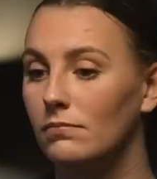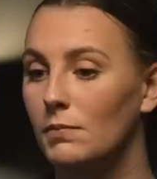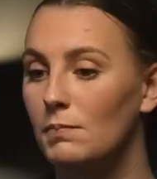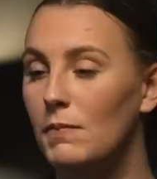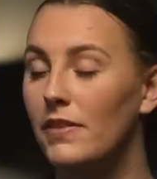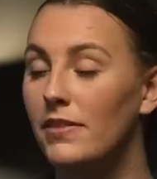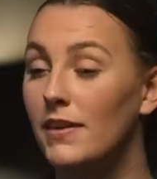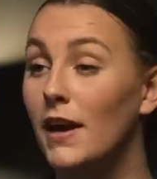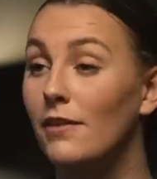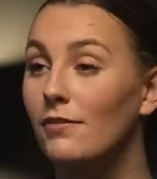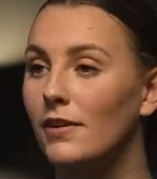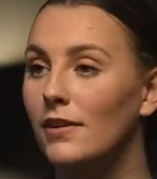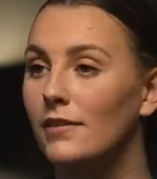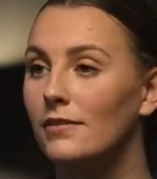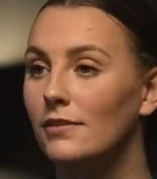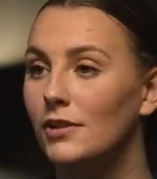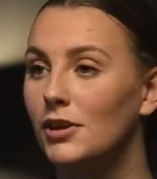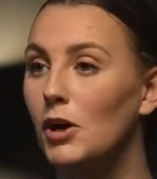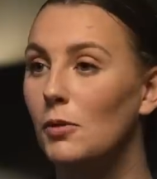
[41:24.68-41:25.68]
make the
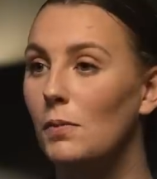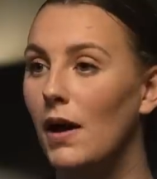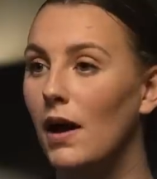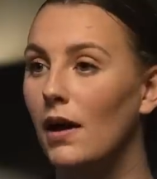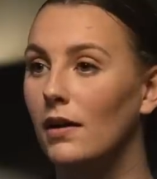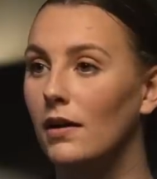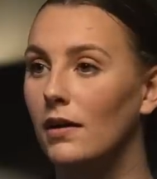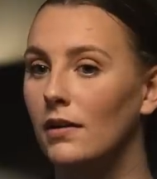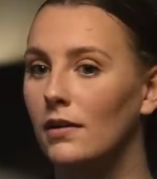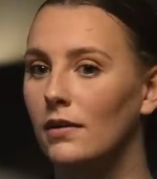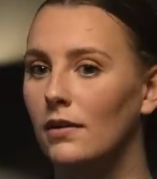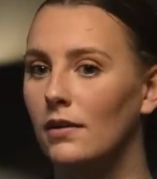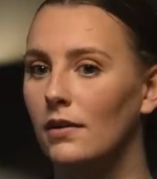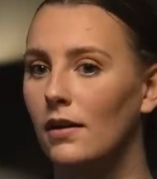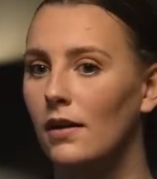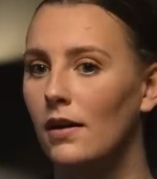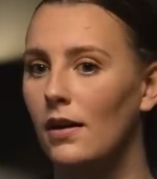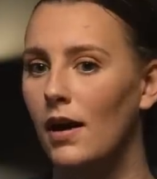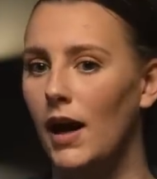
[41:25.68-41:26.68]
effort to go back. And
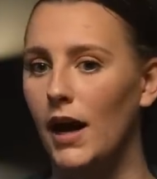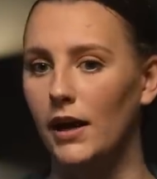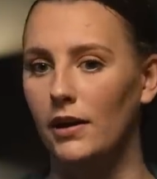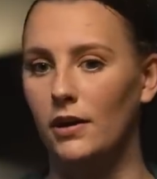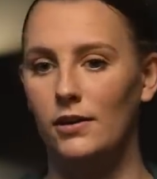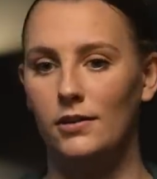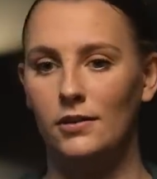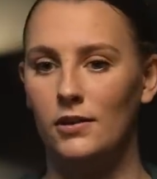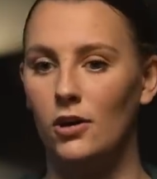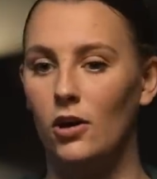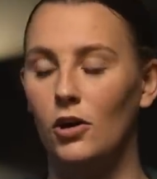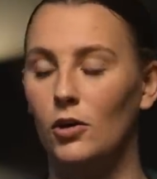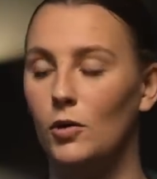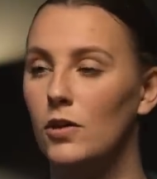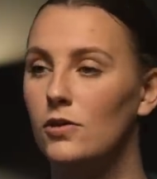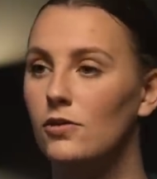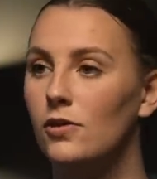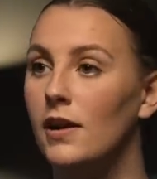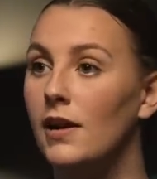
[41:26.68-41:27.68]
I could call it
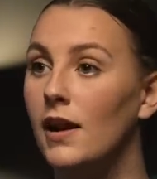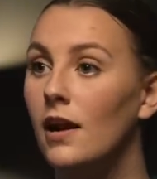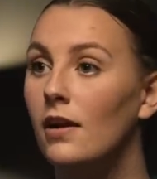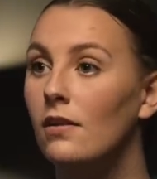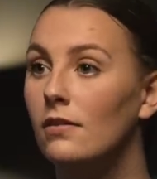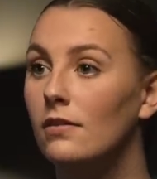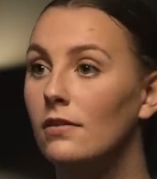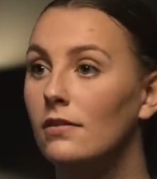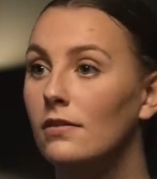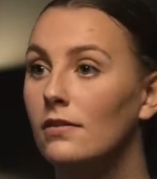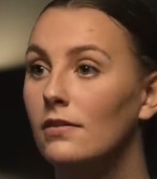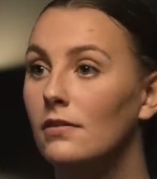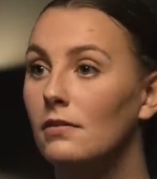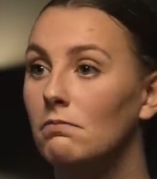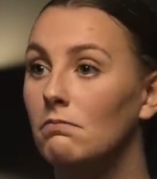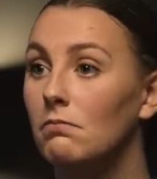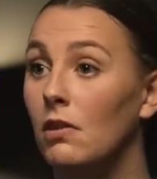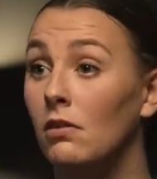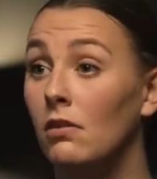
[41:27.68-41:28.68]
quits right now.
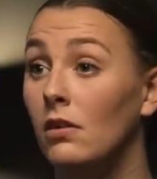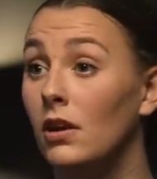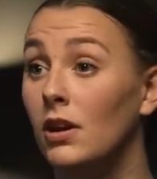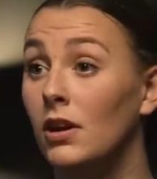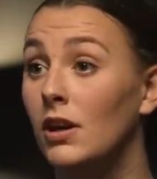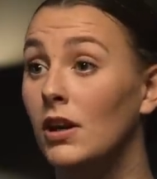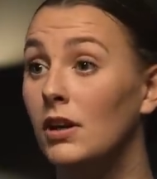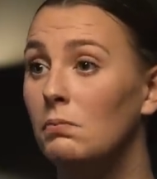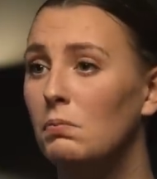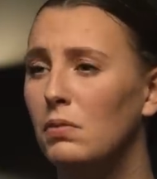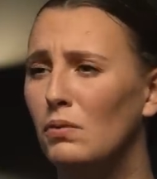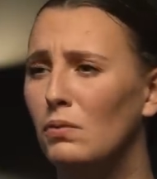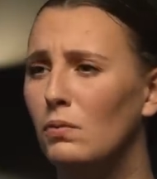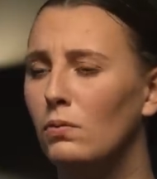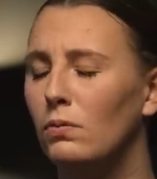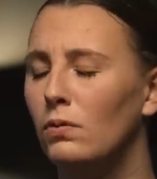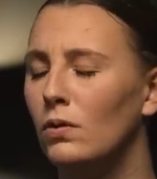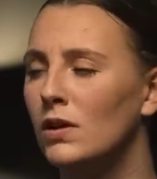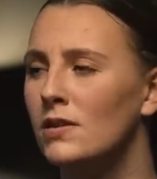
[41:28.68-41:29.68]
I really could, but
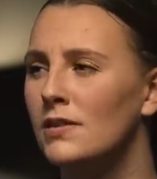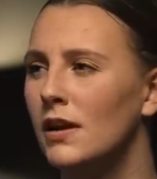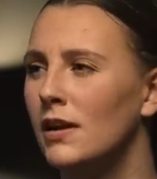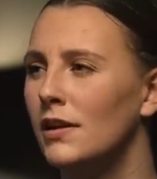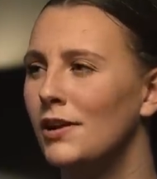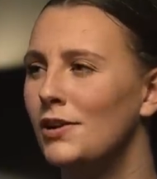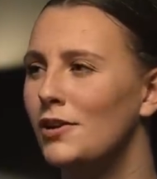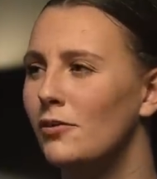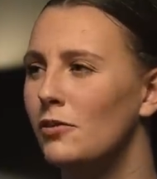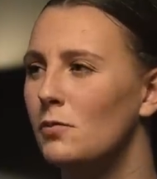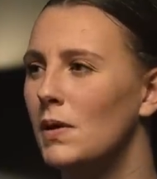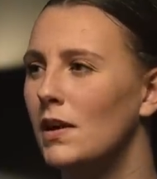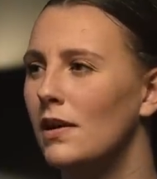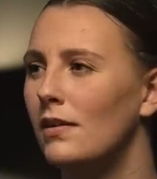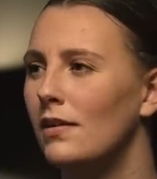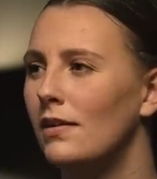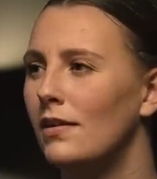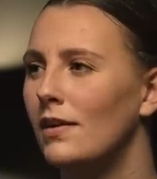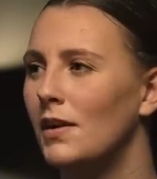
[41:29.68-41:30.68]
what's that going to do for
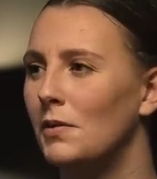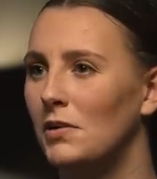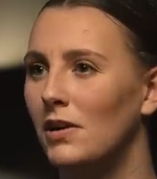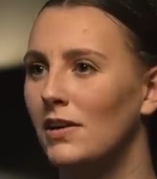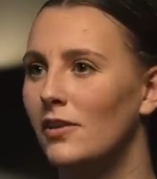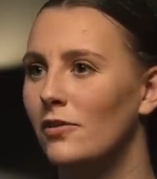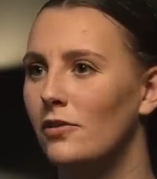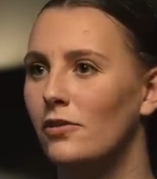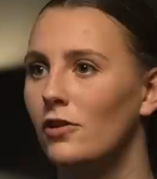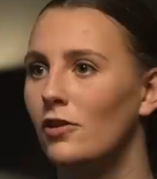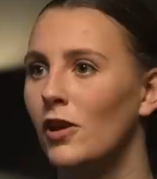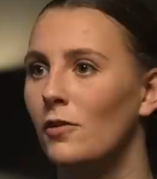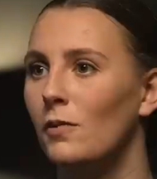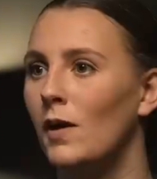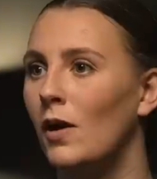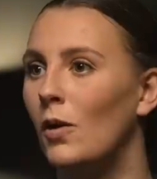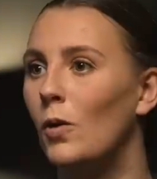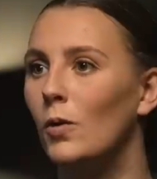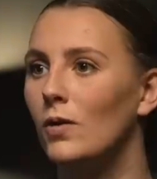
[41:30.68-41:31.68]
me? I'm going to live with regret
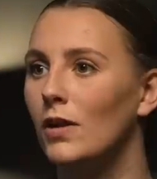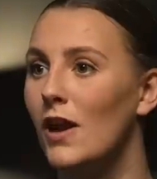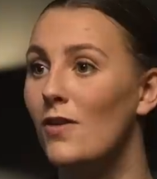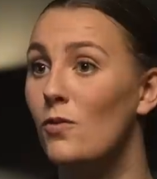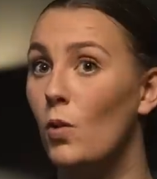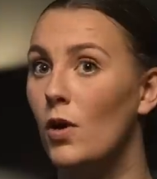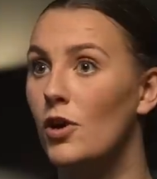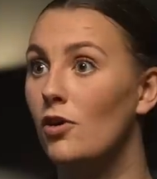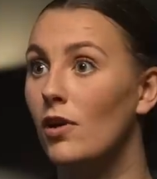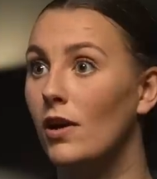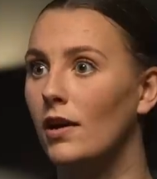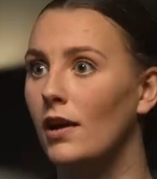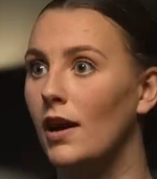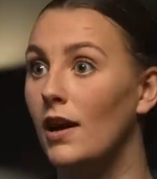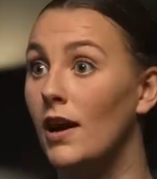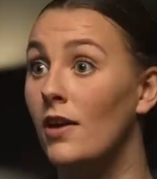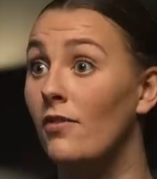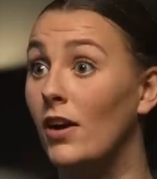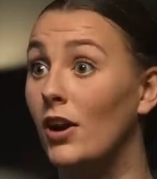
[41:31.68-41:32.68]
my whole life, wondering
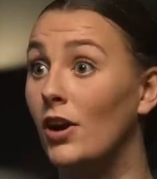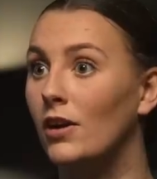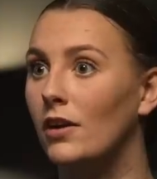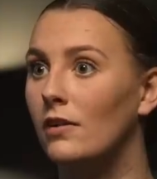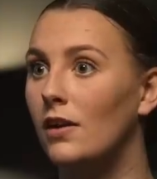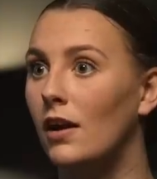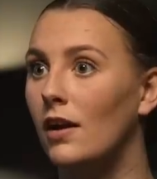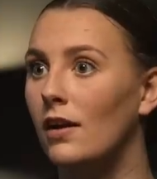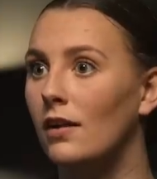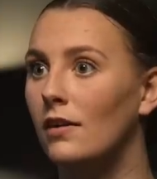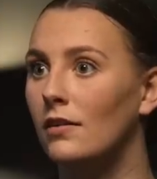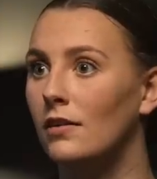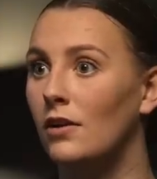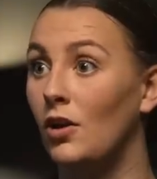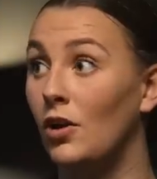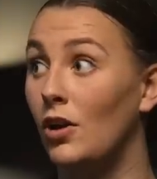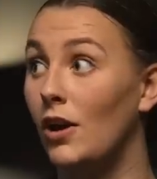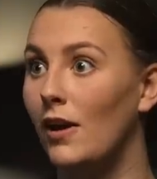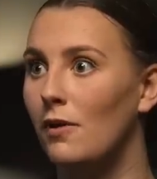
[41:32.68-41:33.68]
if I could have done it.
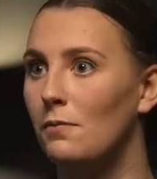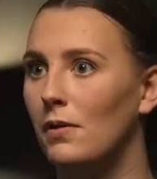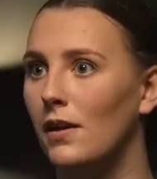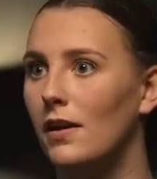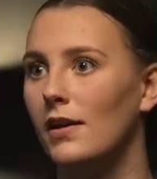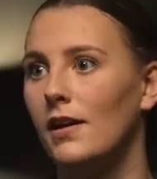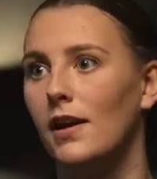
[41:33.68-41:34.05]
Could I have played